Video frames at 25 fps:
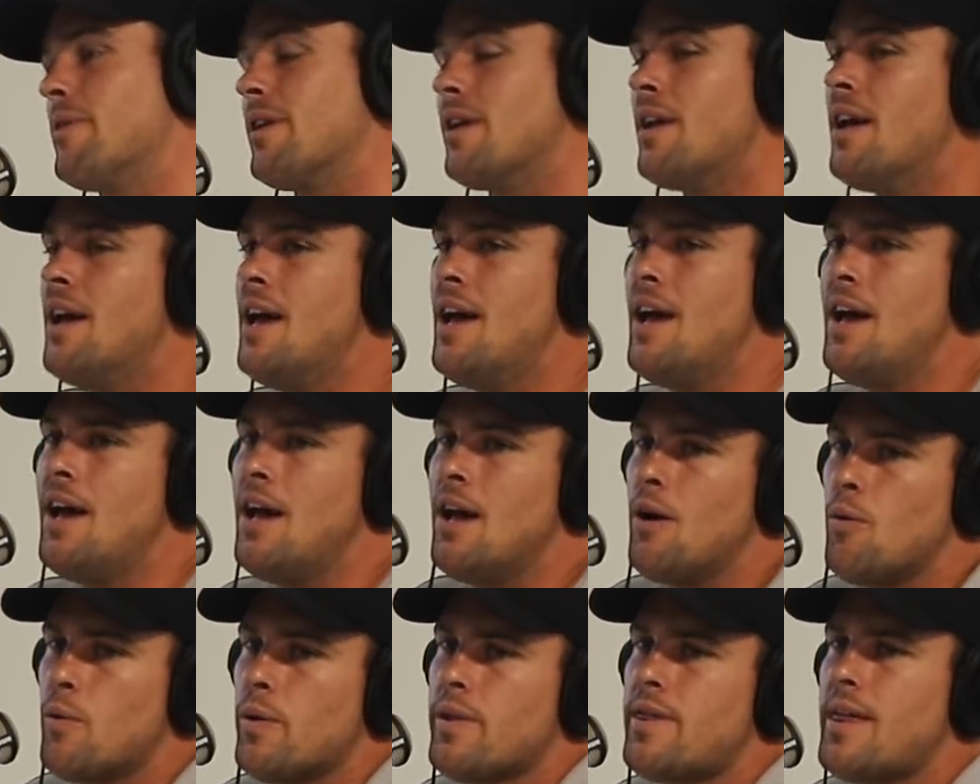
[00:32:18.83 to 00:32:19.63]
But
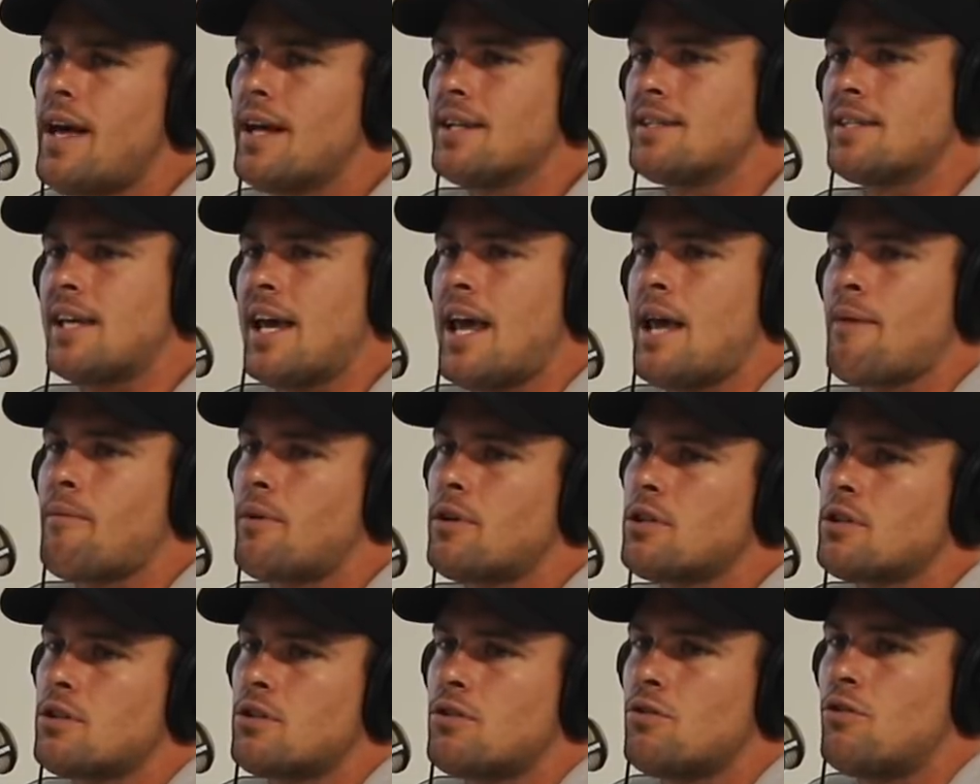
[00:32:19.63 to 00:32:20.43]
with that team,
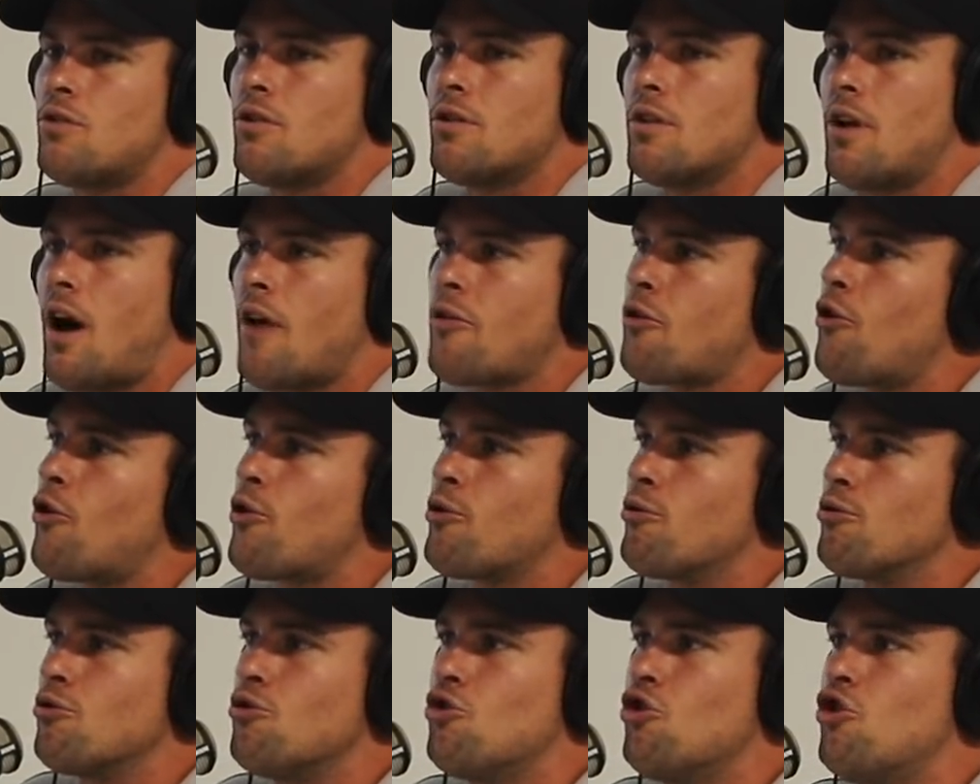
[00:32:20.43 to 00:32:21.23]
I
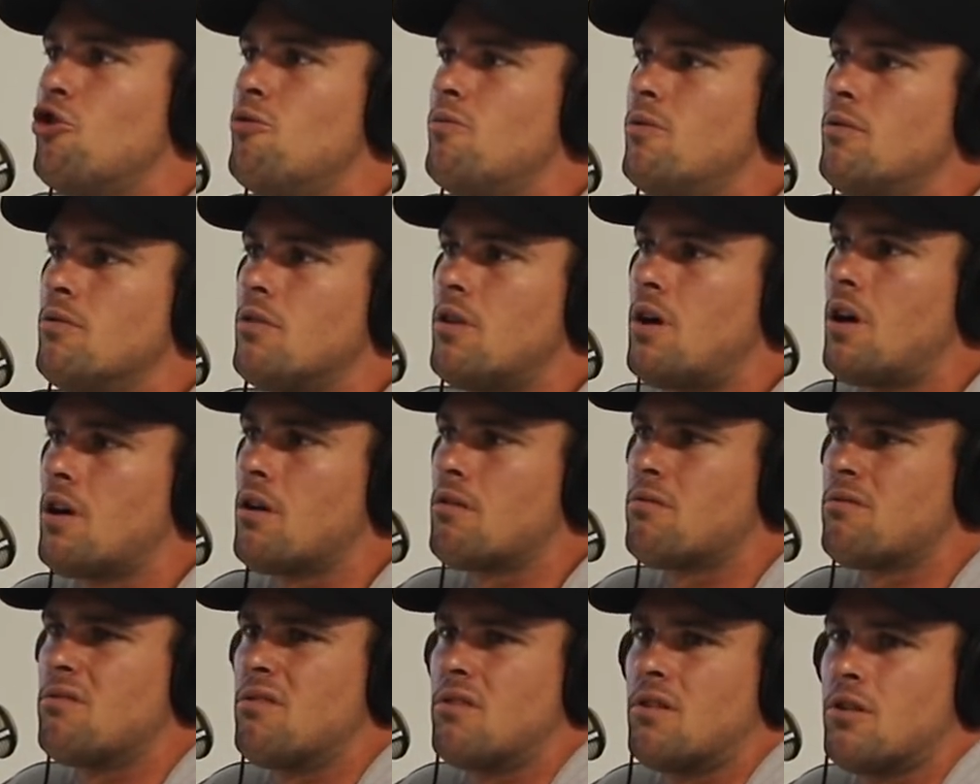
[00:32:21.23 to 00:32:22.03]
thought it was normal. Like, I
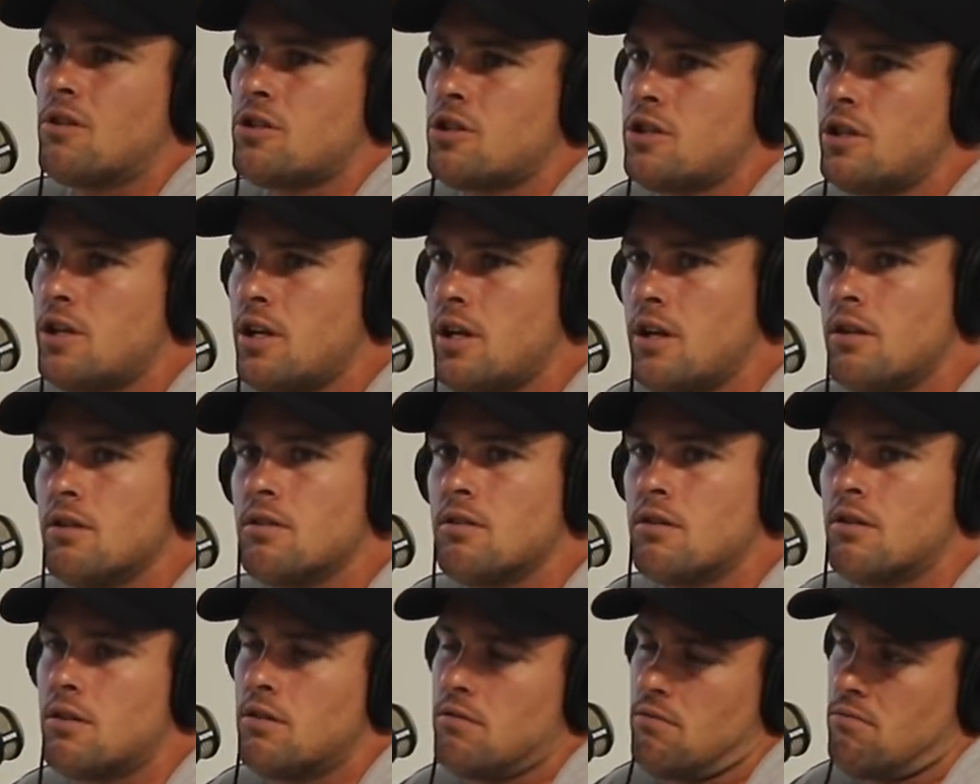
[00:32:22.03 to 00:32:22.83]
thought, oh
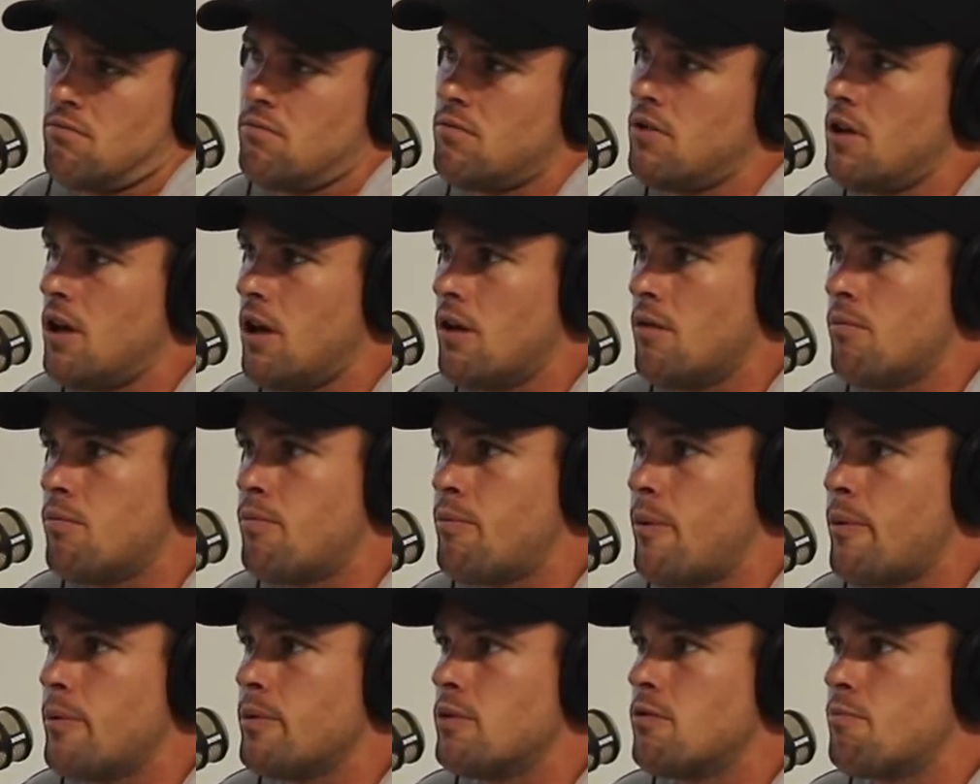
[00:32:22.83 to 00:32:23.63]
shit, you know,
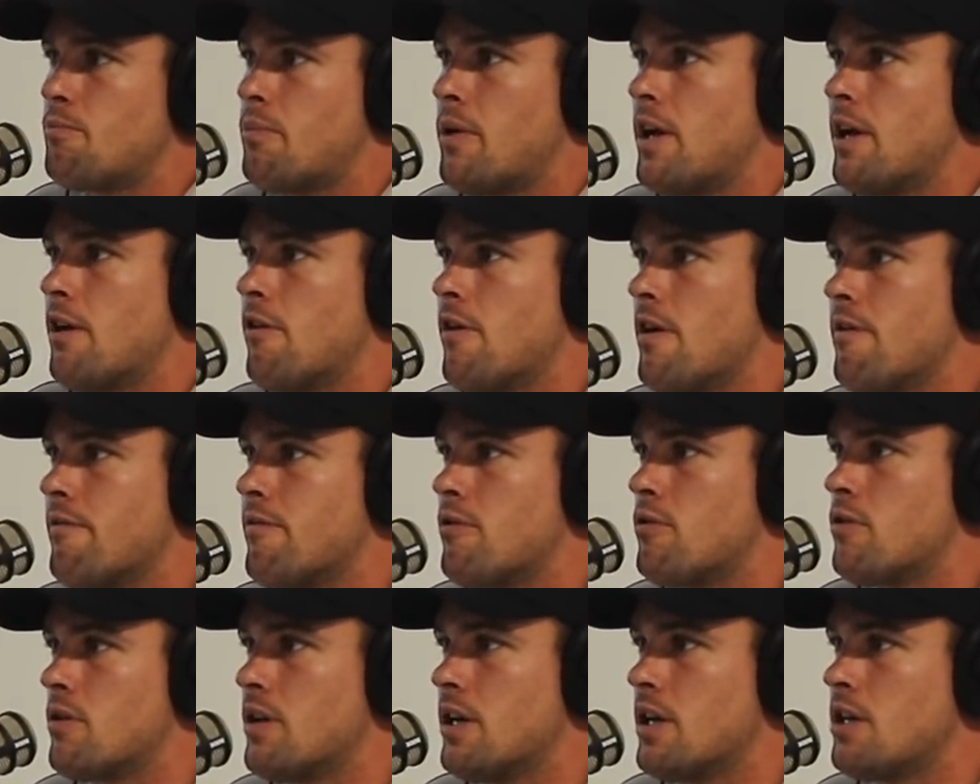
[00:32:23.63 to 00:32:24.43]
probably play grand
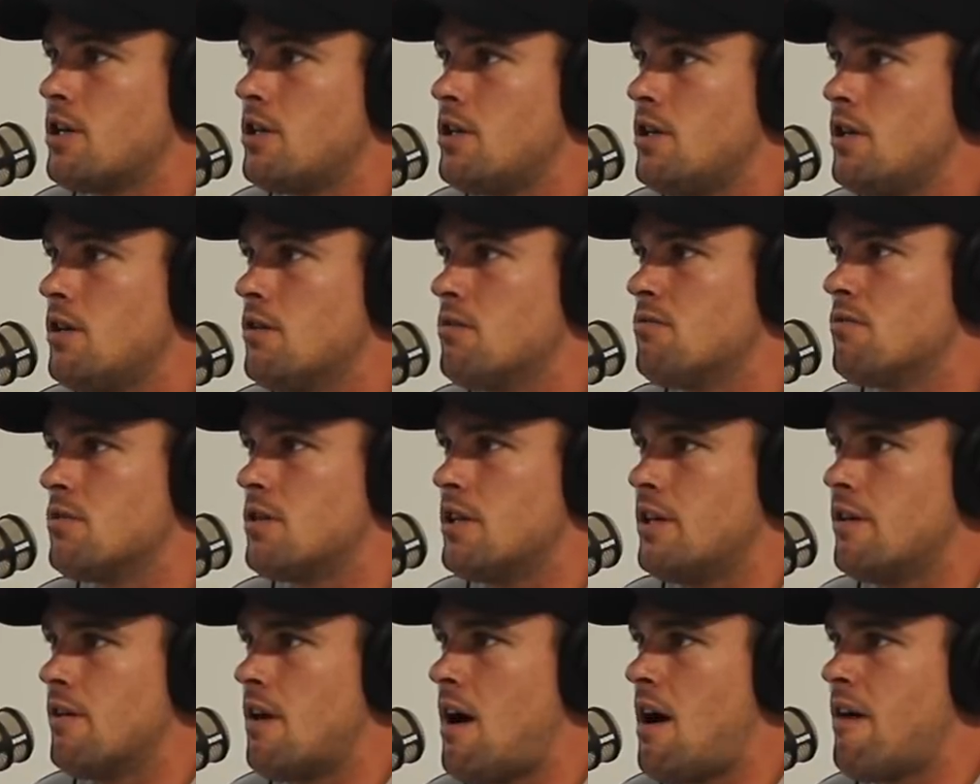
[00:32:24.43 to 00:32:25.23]
final next year or
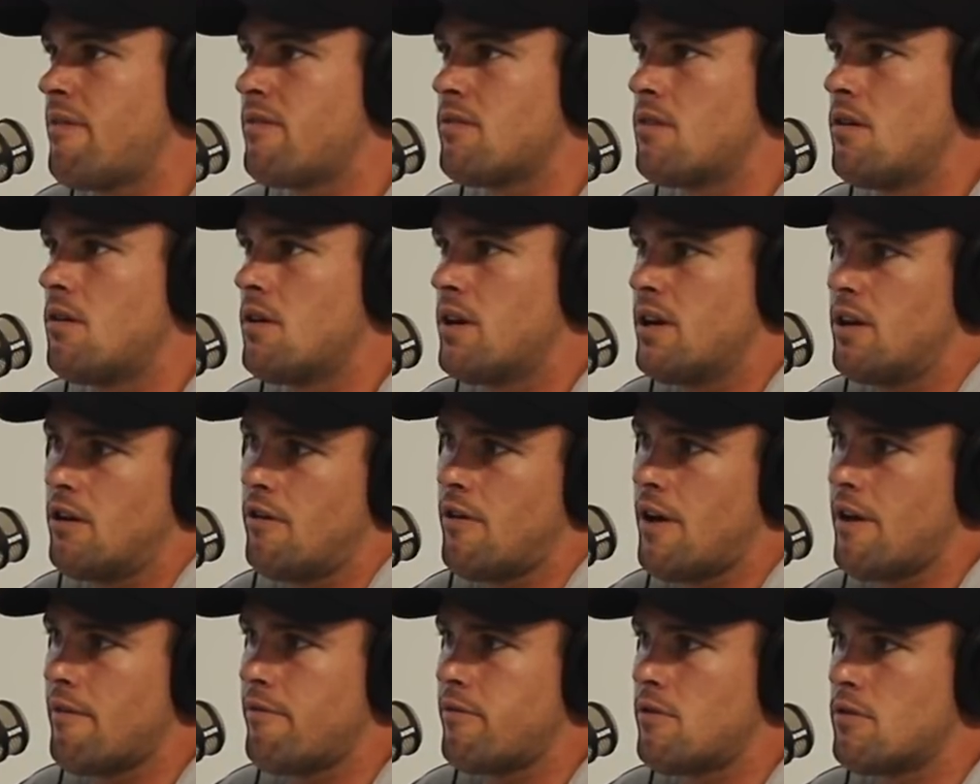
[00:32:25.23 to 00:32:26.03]
the year after, I'll get a
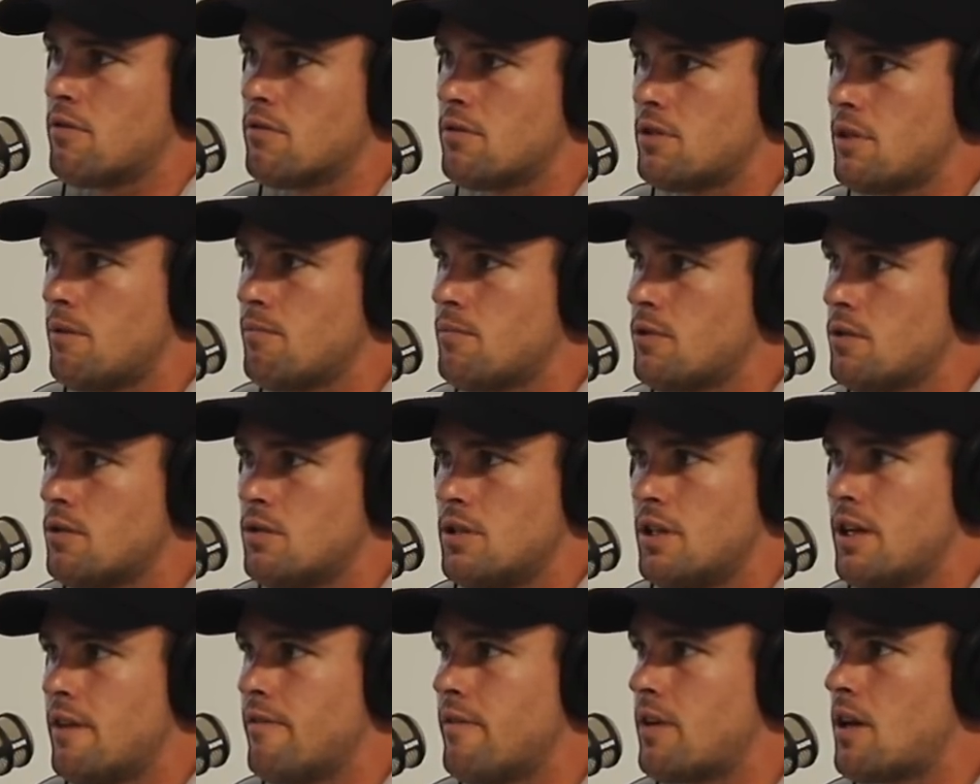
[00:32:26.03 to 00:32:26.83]
grand final or something.
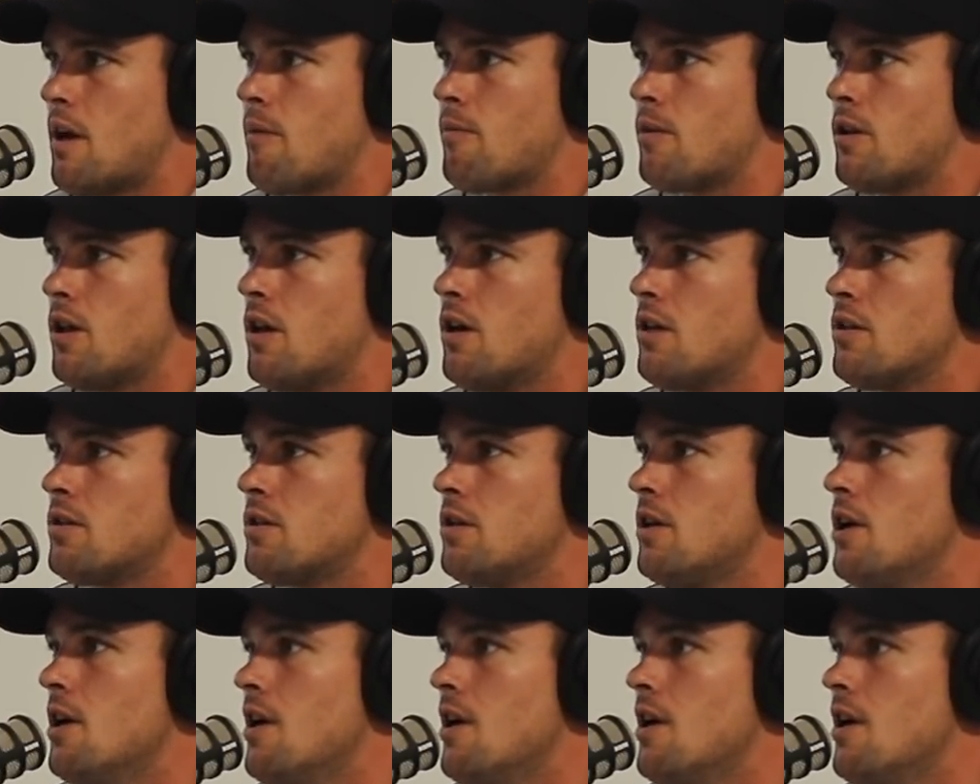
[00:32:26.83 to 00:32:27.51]
It didn't even come close.